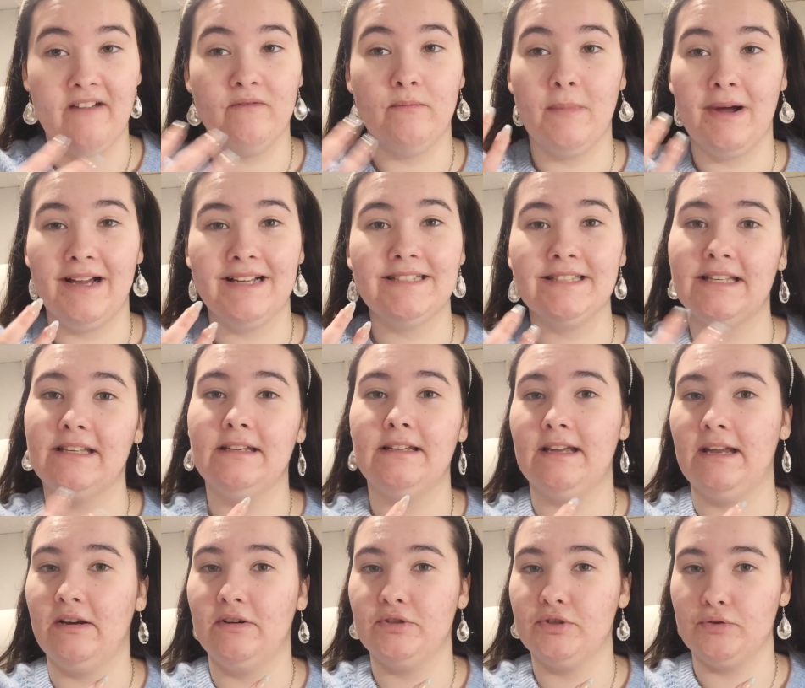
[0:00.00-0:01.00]
my
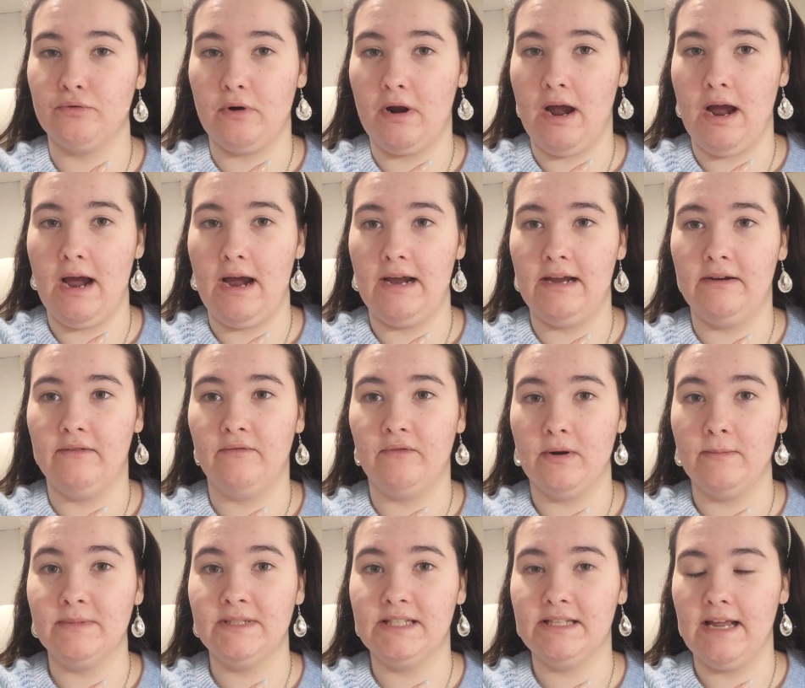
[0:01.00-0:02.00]
skincare dried
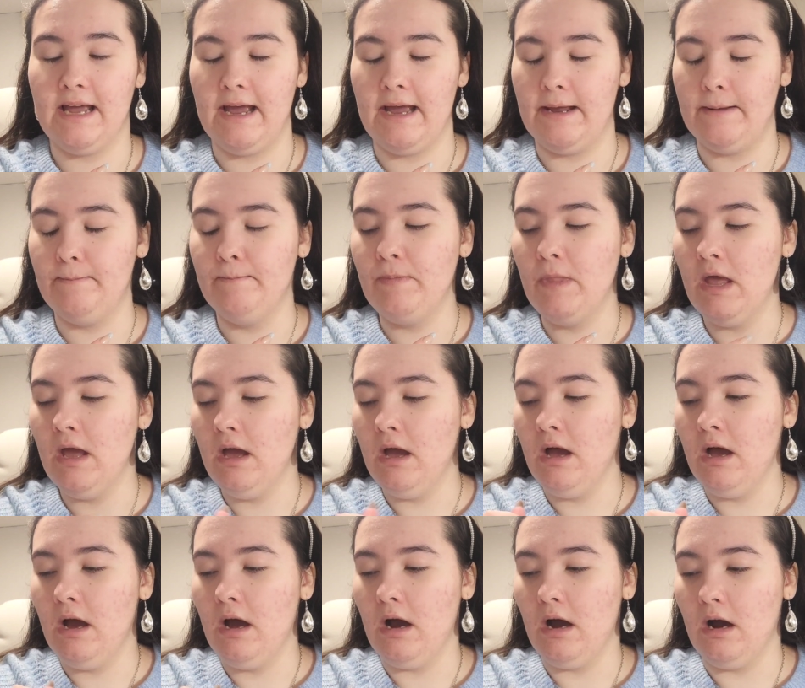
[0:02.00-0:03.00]
from today,
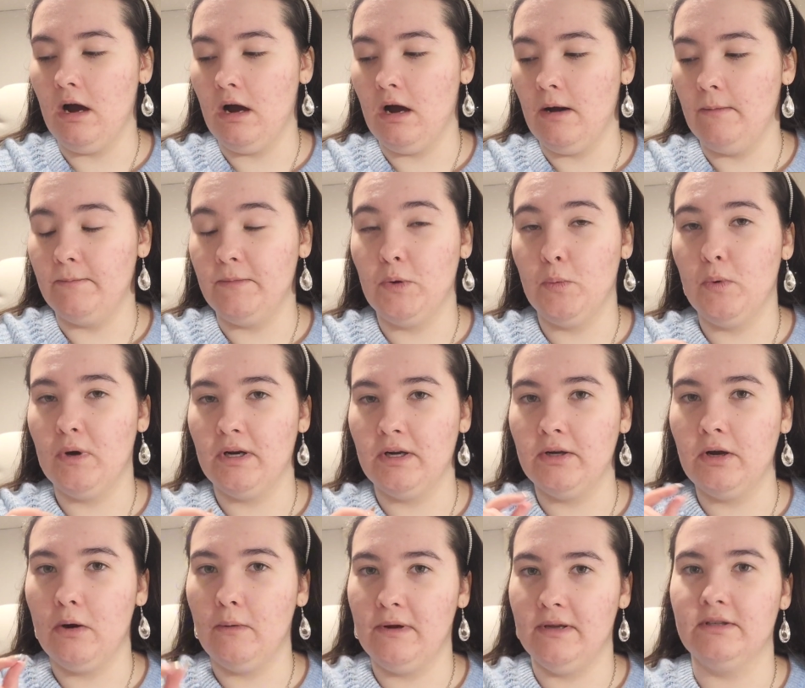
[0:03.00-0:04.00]
you want to
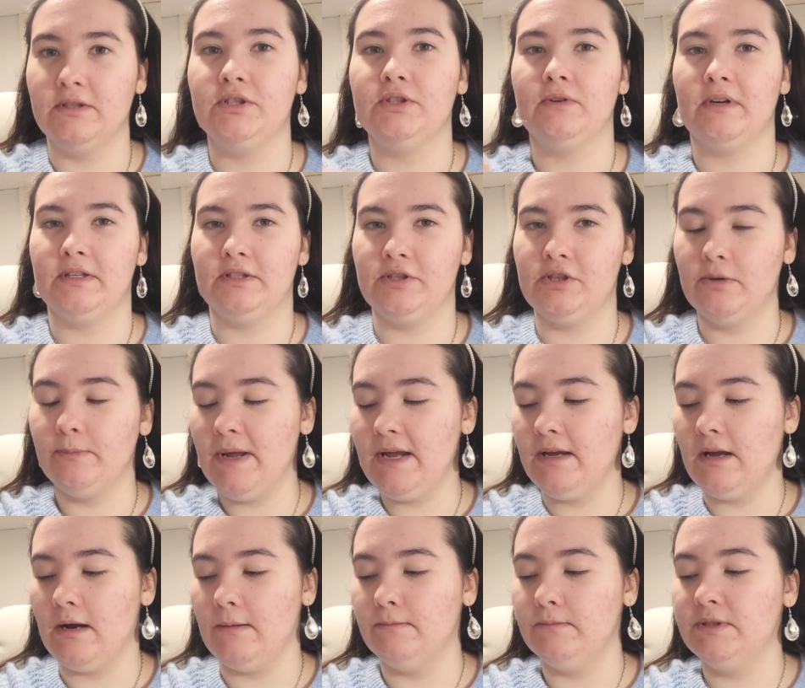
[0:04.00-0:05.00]
go in straight to your
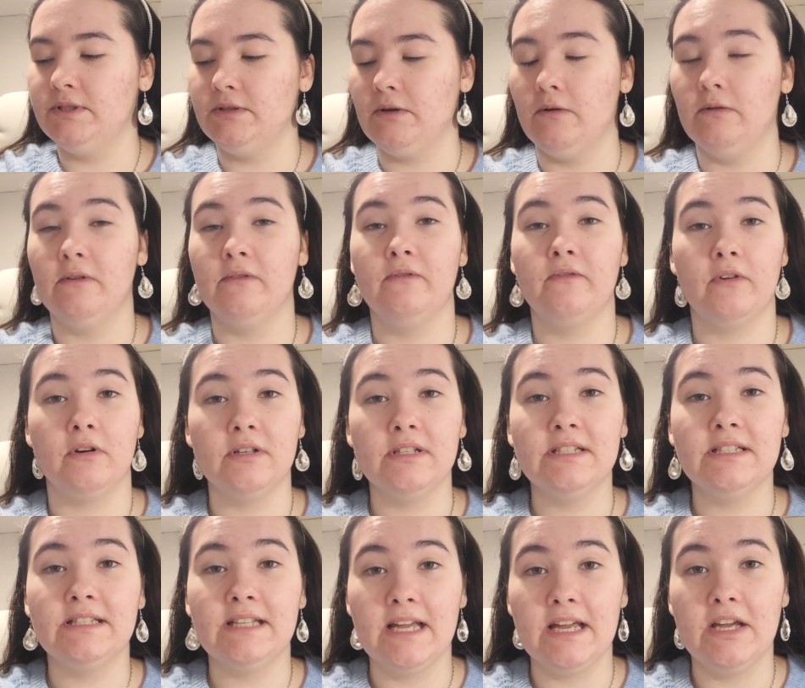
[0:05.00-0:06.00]
makeup. So the
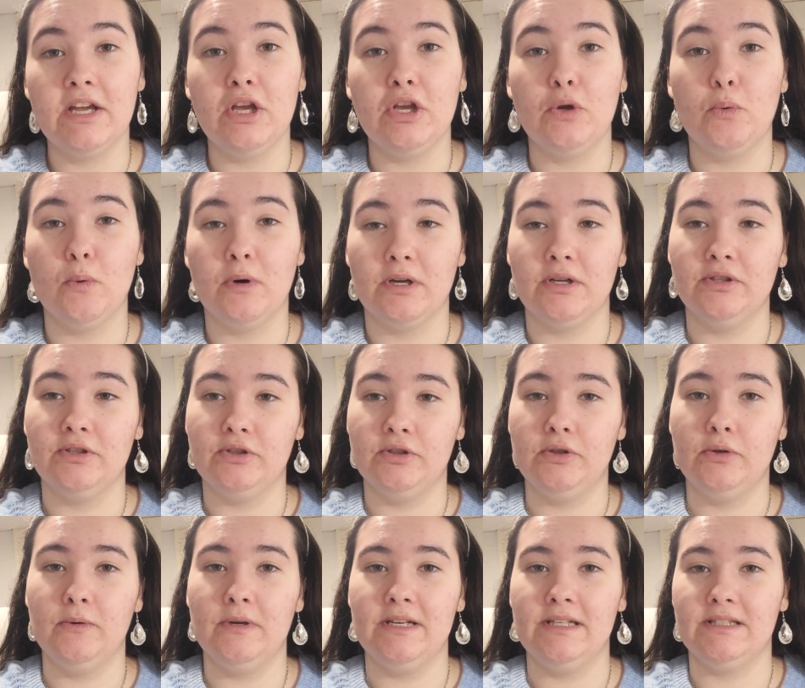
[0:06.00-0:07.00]
first thing you want to
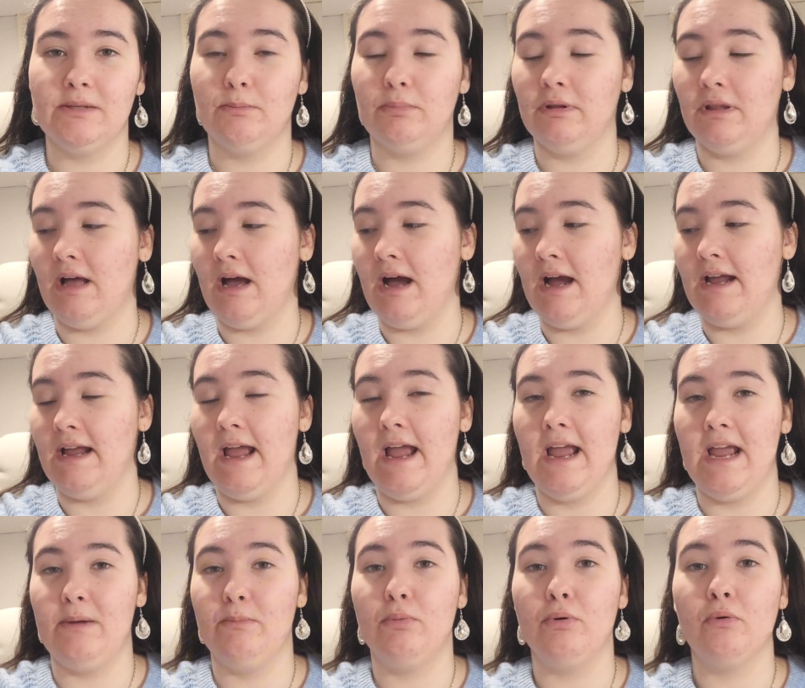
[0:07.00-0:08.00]
do is apply
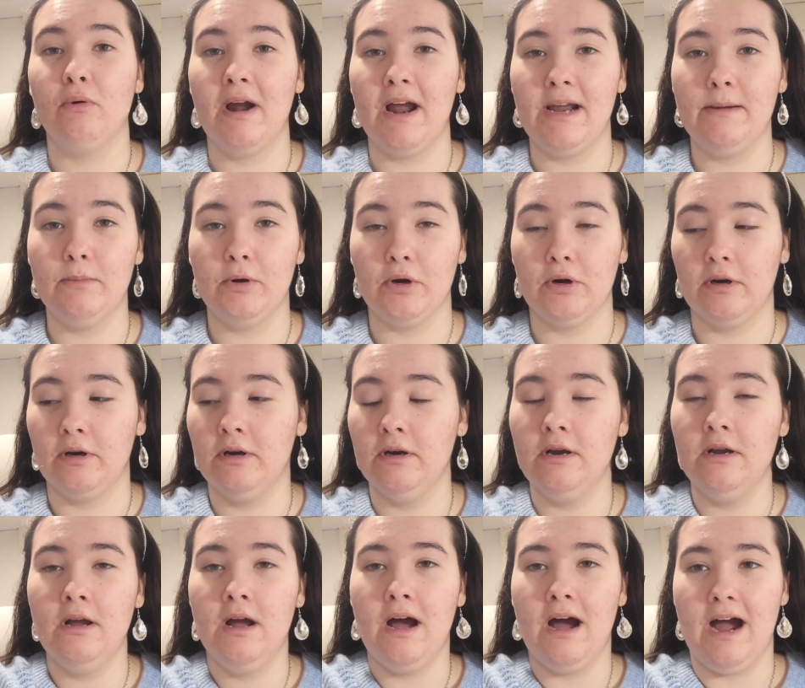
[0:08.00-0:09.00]
a primer.
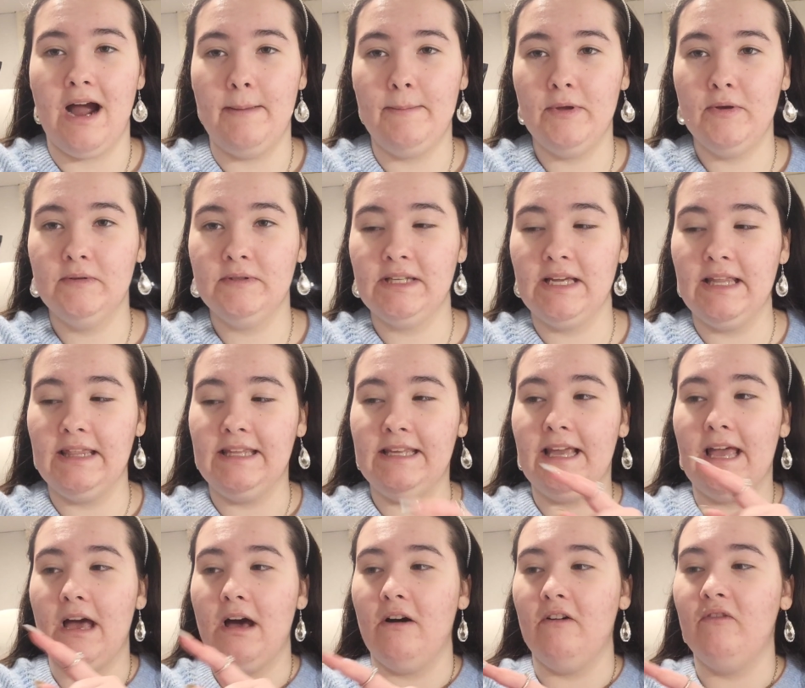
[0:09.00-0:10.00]
I'm using the
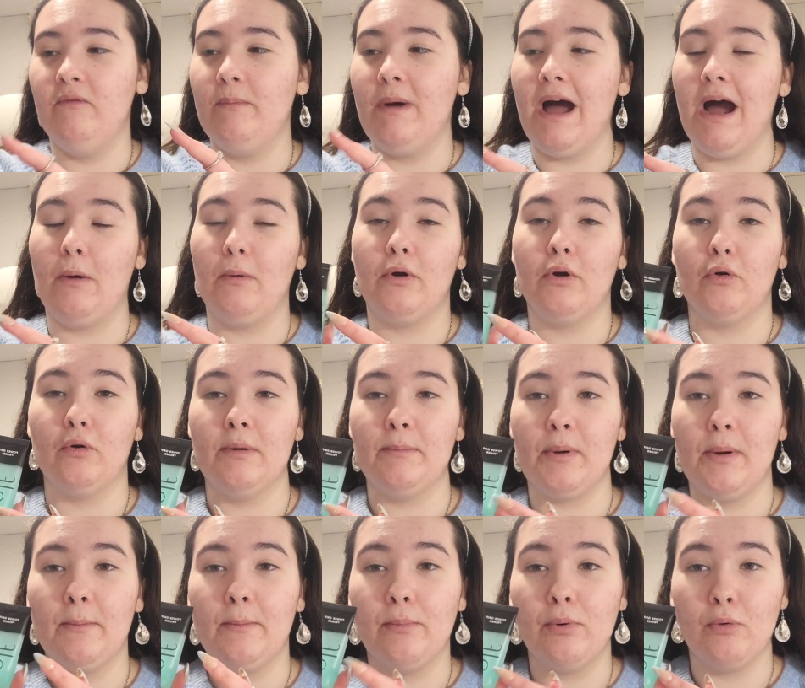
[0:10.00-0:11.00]
e.l.f. Power Grip
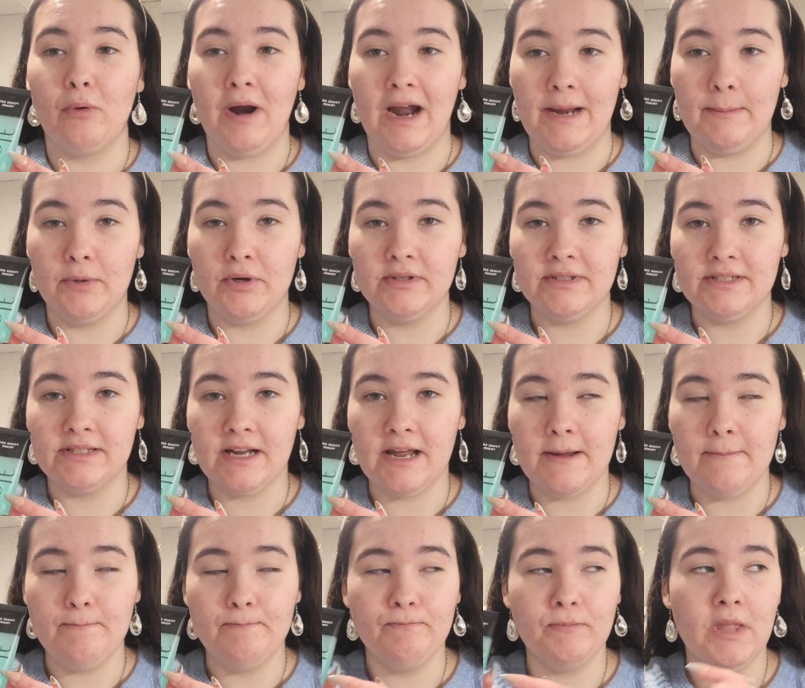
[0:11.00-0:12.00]
Primer today.
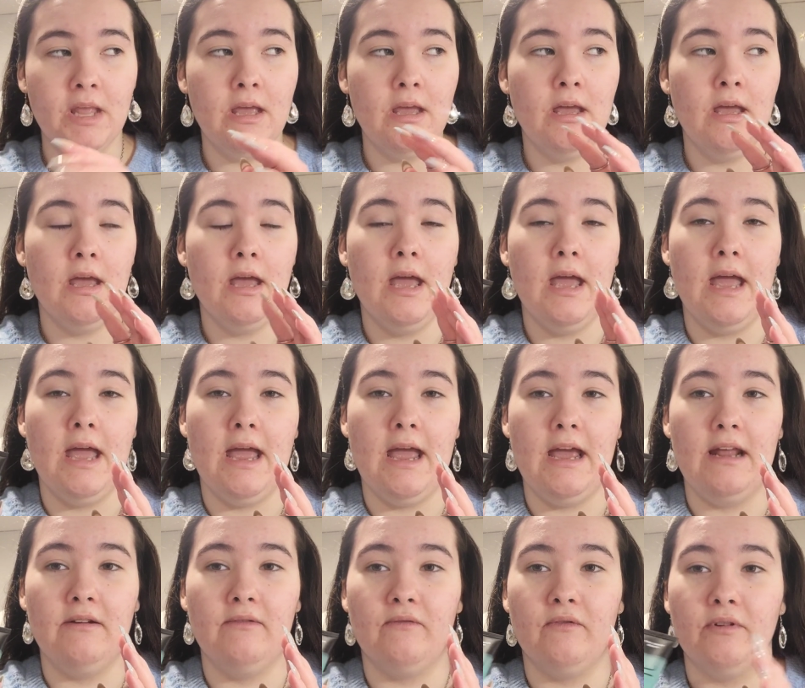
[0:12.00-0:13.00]

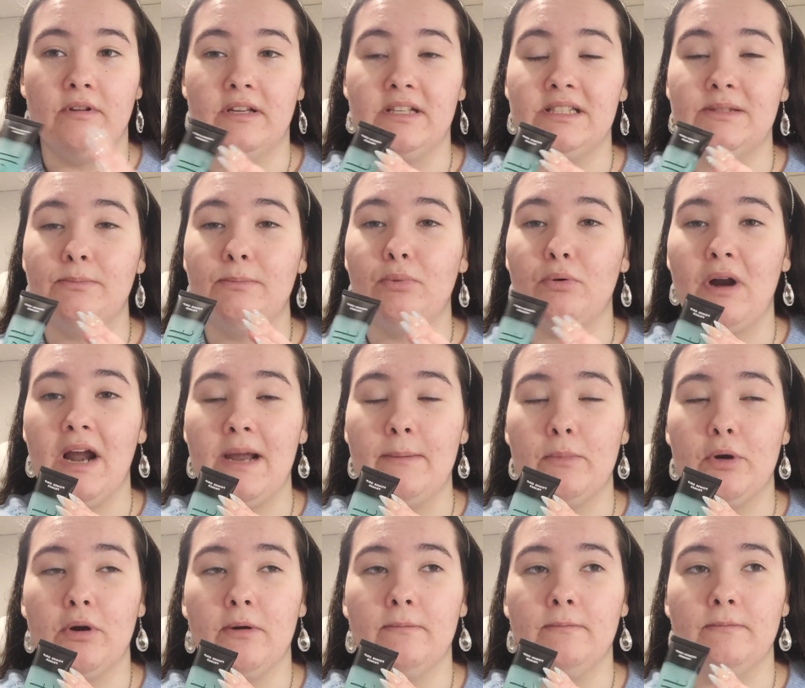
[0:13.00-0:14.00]
And for this
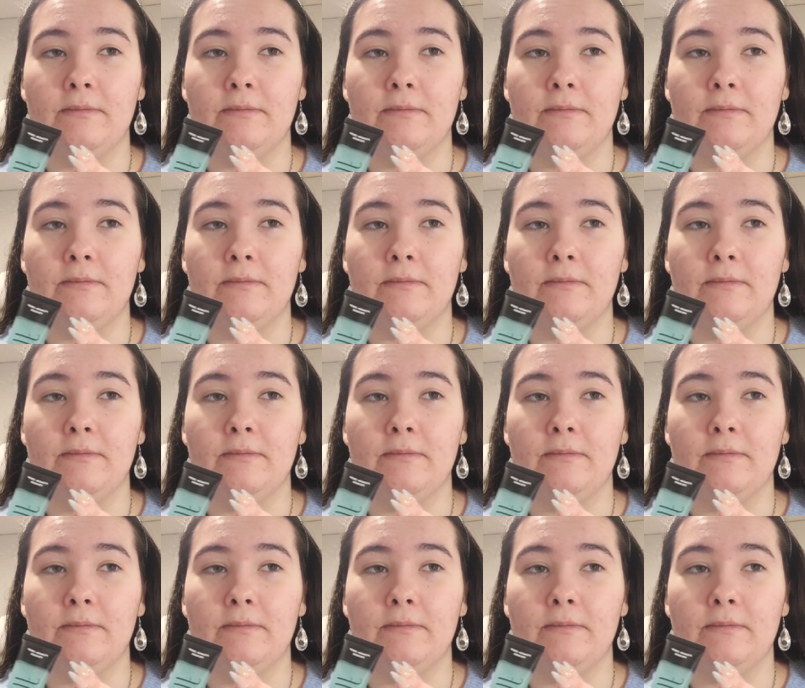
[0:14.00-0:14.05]
primer,